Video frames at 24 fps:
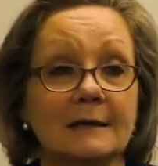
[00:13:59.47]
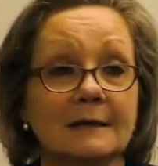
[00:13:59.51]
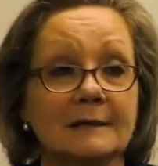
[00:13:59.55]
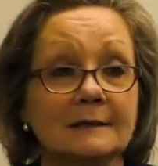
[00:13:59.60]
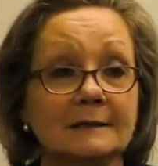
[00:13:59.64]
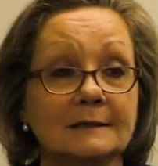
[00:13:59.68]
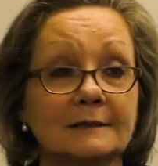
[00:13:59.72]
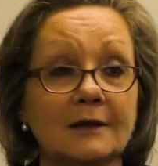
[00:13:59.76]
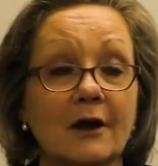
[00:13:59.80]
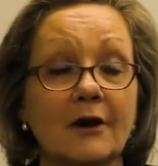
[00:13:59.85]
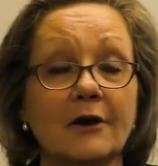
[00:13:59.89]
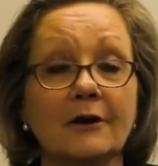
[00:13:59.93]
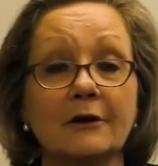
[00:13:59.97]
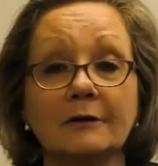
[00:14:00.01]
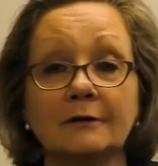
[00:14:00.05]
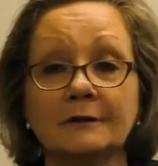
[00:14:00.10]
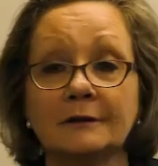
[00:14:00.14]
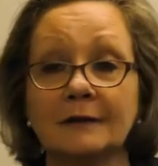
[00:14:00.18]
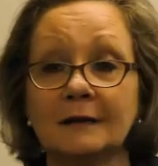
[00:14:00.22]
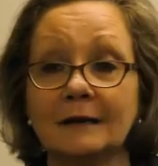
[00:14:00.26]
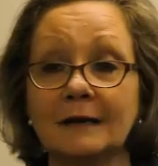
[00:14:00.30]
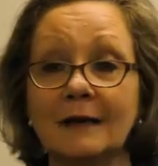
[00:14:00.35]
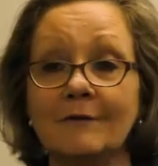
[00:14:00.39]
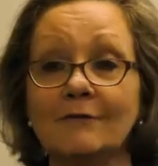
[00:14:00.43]
So
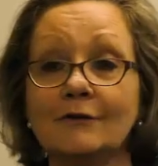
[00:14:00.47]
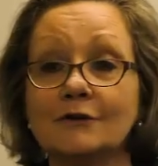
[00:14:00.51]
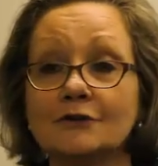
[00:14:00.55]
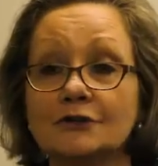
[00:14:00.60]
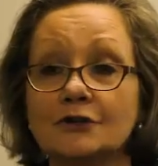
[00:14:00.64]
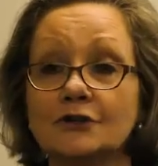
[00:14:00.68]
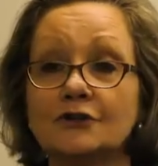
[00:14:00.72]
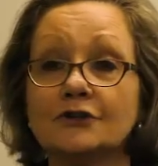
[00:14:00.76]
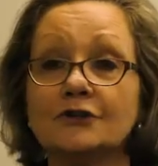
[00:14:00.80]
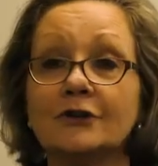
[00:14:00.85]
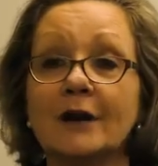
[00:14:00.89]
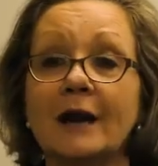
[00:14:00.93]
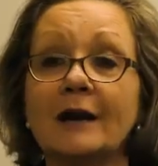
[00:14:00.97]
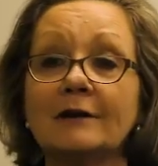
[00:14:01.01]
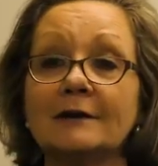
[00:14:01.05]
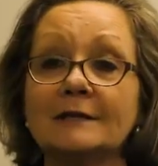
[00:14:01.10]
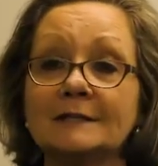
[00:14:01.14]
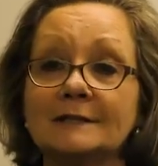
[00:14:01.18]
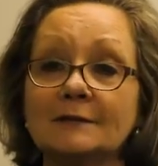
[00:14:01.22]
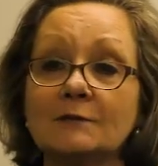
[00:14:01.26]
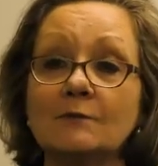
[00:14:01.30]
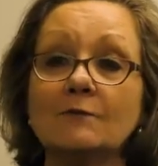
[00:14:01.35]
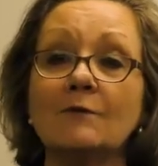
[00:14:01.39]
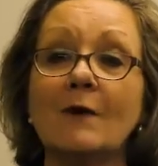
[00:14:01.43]
the level 2 trainer
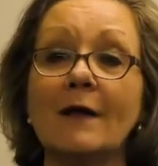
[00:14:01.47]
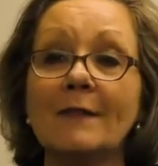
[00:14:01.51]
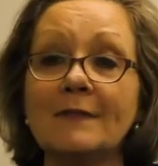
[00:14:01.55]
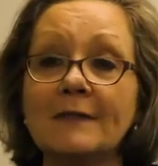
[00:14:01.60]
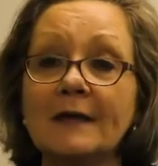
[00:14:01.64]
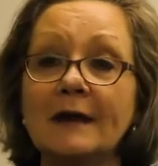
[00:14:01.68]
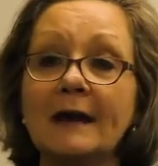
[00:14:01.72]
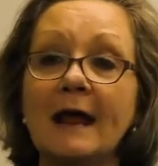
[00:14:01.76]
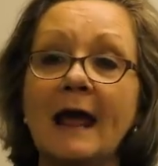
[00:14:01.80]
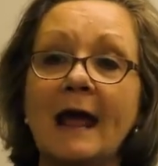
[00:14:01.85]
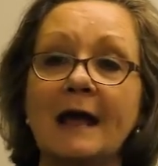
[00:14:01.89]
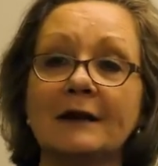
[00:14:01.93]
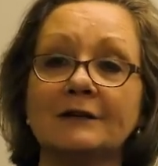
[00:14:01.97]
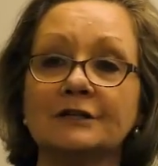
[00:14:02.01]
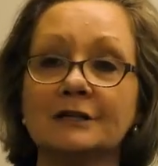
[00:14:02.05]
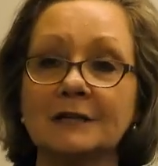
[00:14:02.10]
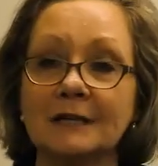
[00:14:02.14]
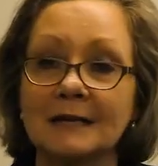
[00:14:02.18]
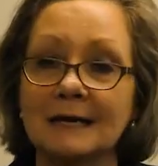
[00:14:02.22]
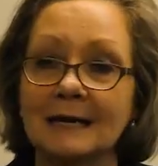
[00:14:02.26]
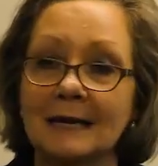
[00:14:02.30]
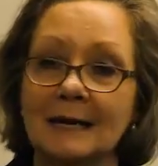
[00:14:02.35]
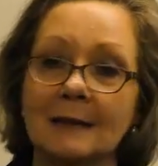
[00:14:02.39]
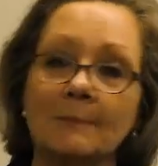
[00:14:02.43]
is the one that
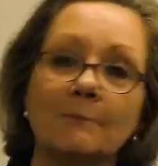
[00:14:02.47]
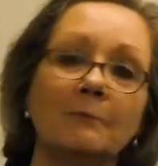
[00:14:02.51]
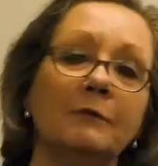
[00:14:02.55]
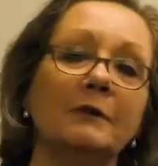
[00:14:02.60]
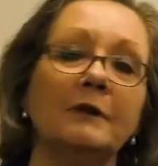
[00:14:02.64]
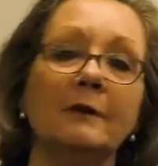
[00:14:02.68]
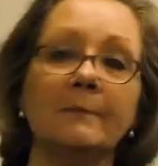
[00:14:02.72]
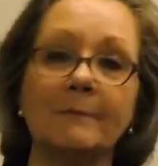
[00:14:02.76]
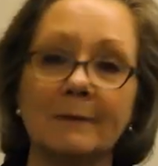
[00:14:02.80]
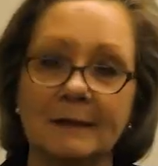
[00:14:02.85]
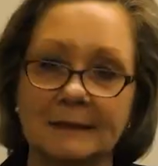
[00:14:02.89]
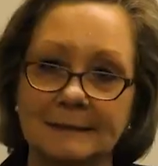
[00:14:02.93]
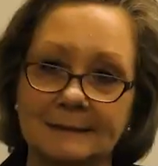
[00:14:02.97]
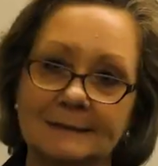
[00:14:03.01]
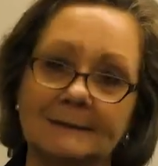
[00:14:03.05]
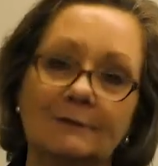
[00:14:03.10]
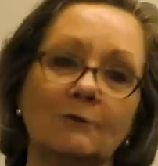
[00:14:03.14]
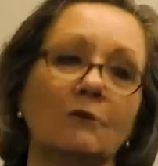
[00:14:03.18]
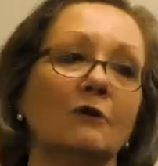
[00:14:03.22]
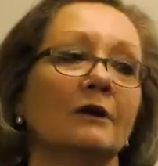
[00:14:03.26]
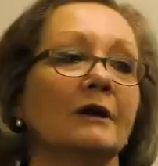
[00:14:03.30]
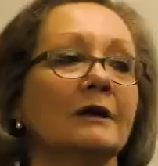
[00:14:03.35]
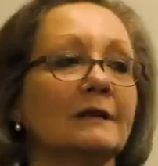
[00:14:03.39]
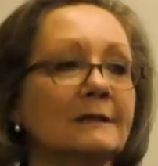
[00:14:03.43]
actually implements
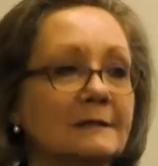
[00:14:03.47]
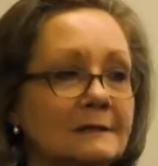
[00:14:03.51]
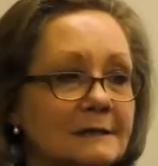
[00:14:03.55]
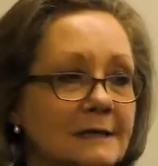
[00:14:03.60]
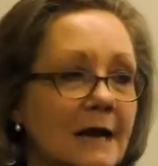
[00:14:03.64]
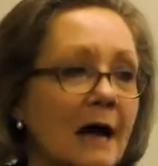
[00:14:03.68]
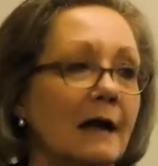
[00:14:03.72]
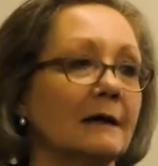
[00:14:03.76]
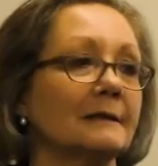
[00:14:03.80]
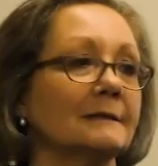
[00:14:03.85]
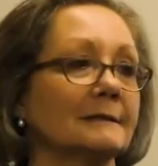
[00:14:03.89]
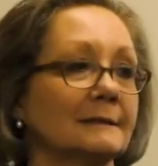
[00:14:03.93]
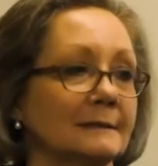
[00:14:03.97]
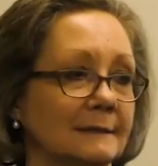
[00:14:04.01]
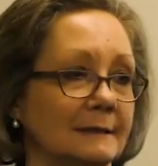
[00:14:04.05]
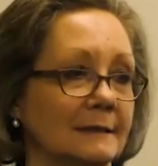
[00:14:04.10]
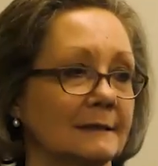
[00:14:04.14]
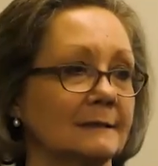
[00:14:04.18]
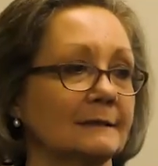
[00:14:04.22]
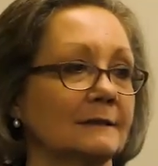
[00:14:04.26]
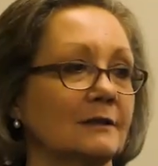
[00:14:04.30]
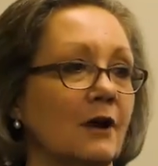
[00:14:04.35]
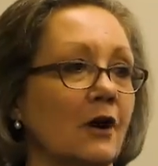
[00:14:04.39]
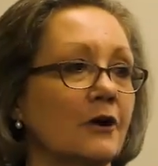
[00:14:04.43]
or conducts
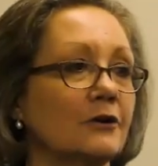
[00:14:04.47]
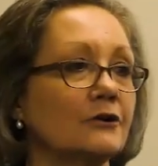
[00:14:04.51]
the SOW